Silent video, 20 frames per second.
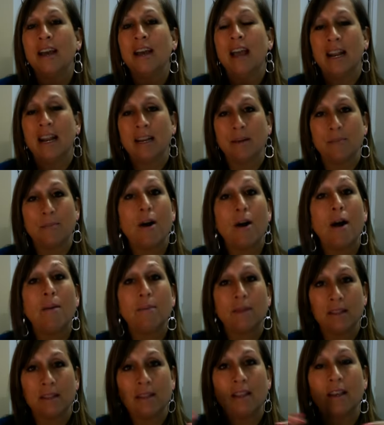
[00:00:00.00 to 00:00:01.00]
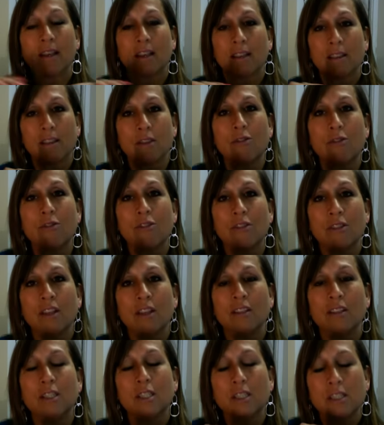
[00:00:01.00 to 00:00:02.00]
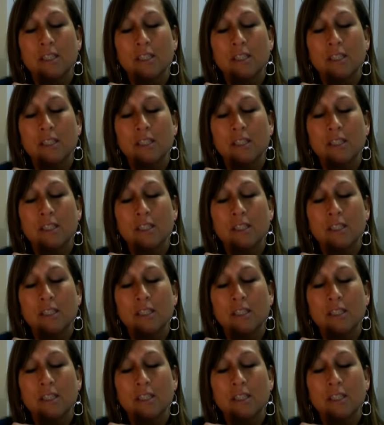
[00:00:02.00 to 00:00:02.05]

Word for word: And it prompted the, this, this